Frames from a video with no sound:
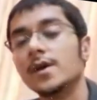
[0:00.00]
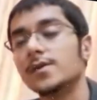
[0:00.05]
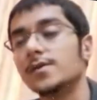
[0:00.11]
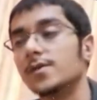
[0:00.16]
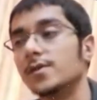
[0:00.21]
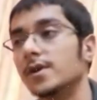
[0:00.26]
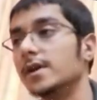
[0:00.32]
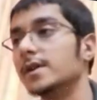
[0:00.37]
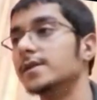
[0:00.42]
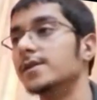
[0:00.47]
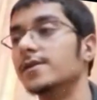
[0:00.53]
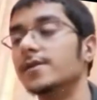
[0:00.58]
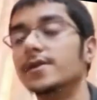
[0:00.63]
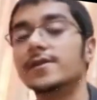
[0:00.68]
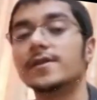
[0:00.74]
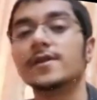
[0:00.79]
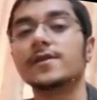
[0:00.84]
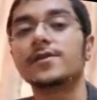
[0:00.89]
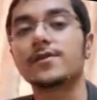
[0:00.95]
So there
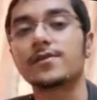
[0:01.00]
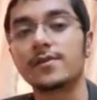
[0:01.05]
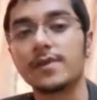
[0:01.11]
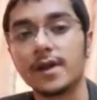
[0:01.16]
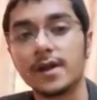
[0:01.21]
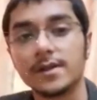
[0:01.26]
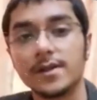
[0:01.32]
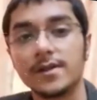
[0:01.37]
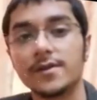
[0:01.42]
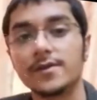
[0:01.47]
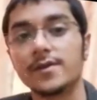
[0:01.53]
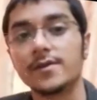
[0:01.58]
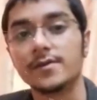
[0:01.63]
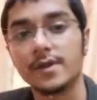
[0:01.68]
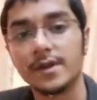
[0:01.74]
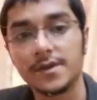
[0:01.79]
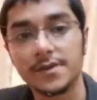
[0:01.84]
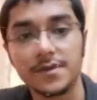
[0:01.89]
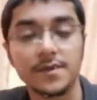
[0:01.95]
is a threat, there is a
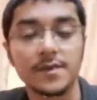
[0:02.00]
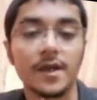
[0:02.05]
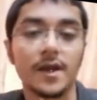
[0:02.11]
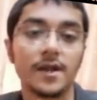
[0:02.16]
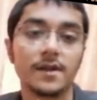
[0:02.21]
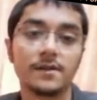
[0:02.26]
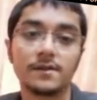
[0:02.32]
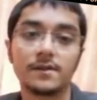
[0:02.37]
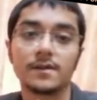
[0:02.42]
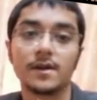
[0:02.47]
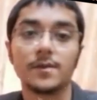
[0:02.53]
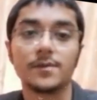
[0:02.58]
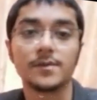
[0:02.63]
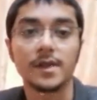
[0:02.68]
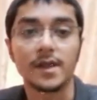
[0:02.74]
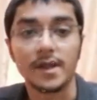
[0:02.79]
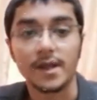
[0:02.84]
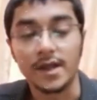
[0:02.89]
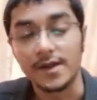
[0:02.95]
risk that
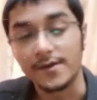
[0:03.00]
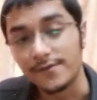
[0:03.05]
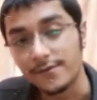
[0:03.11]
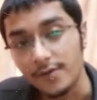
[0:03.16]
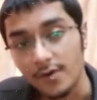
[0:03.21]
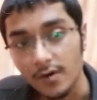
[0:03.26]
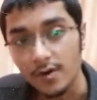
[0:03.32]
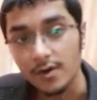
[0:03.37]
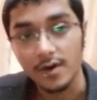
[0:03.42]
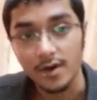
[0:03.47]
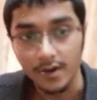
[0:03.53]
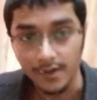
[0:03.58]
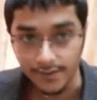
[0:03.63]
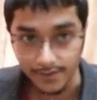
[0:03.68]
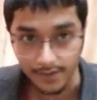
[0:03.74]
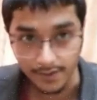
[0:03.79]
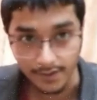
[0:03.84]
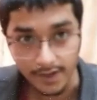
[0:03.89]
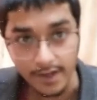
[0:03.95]
something can fall
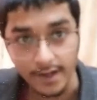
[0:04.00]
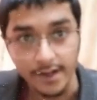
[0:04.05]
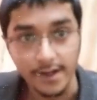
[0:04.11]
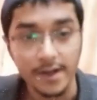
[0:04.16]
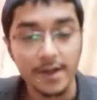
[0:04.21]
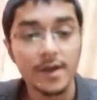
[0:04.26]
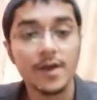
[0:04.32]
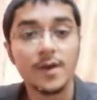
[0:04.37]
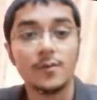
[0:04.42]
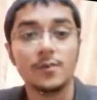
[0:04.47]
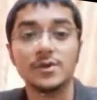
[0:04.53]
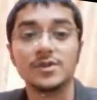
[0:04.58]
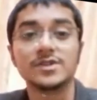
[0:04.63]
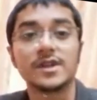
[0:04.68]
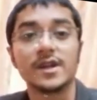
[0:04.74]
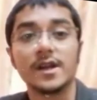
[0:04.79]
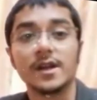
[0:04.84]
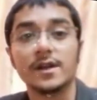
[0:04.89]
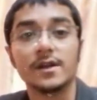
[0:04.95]
on their head,
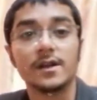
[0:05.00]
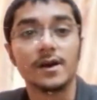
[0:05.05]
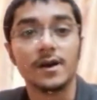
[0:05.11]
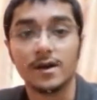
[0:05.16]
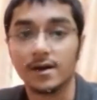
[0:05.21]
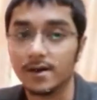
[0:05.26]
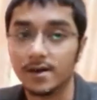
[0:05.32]
which can